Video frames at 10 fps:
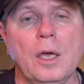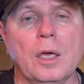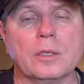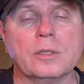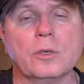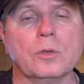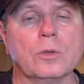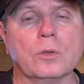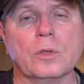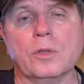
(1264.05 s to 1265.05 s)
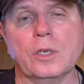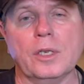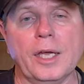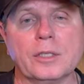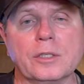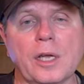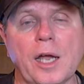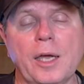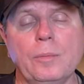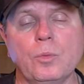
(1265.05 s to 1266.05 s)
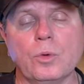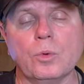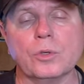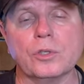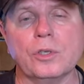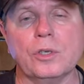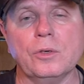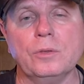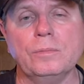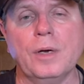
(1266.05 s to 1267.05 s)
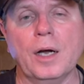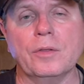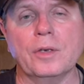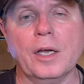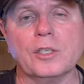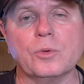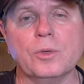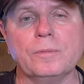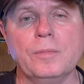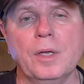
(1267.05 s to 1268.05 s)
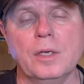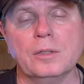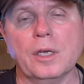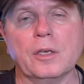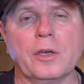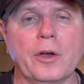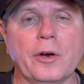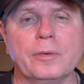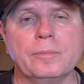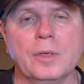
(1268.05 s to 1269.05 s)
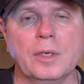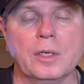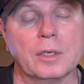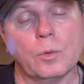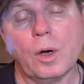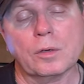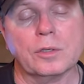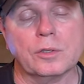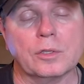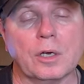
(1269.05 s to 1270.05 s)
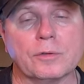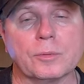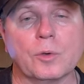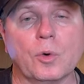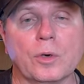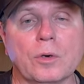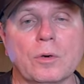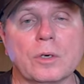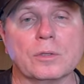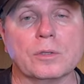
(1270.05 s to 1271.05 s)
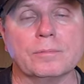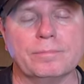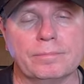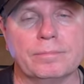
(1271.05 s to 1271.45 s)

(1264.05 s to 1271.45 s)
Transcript: Until the next time, we will see you on the next one. Take care. Go out and get yourself some Corydoras.